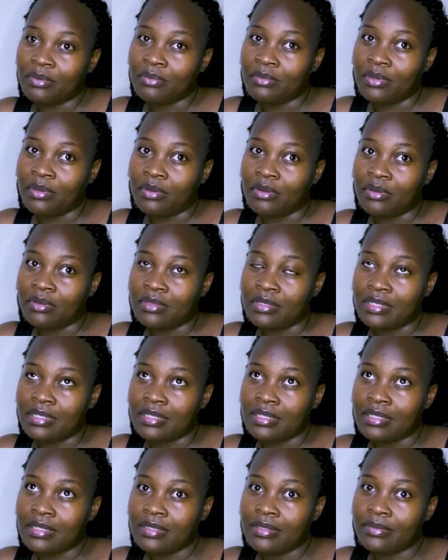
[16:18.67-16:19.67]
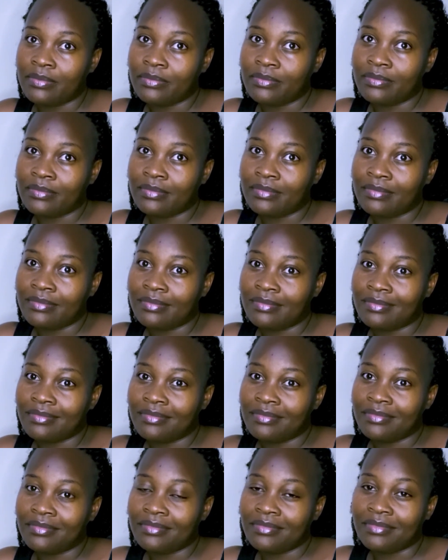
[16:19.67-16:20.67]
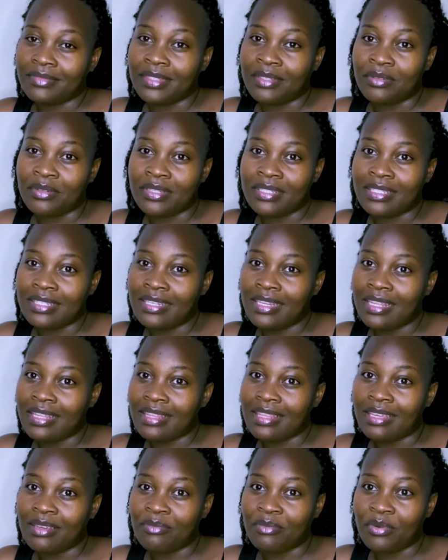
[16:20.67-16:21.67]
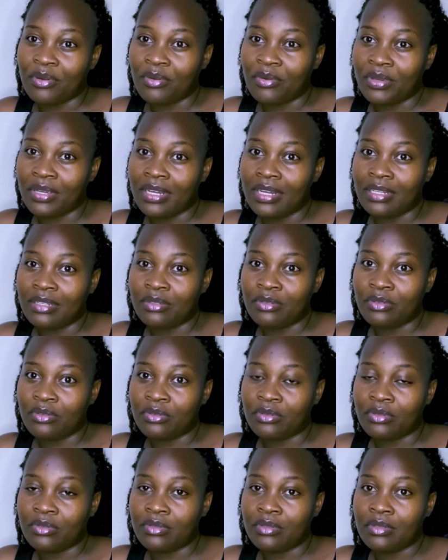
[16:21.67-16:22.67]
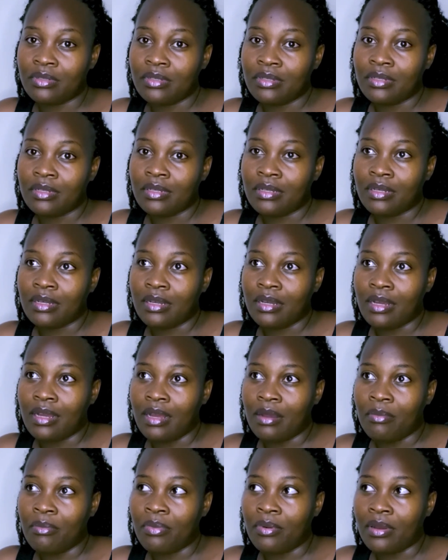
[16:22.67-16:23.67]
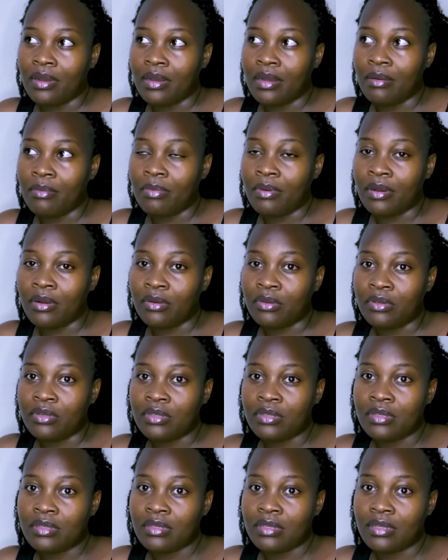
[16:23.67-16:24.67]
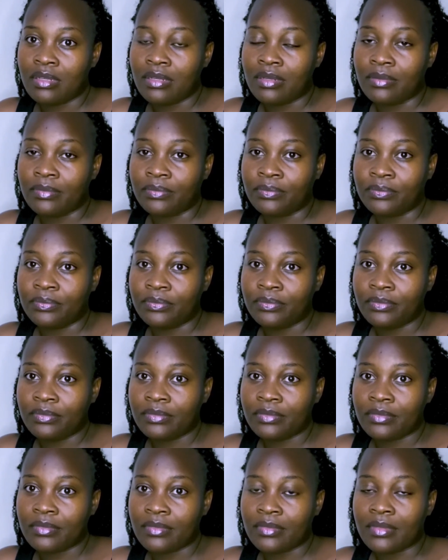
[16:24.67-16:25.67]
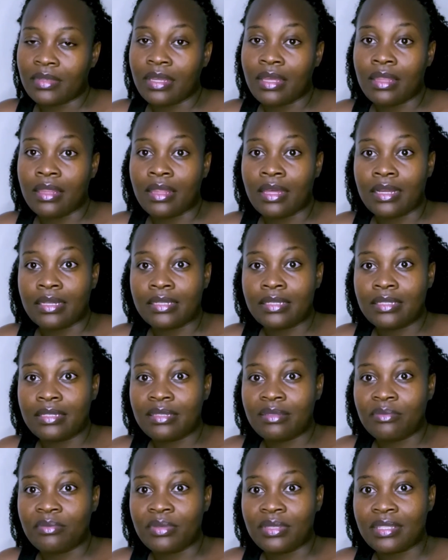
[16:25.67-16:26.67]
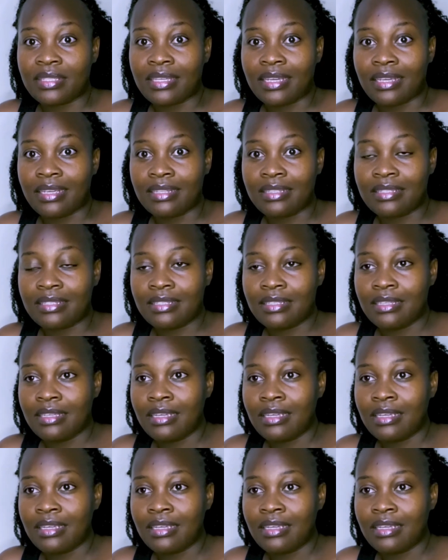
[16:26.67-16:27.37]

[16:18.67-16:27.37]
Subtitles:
because there is nothing more we can do about that besides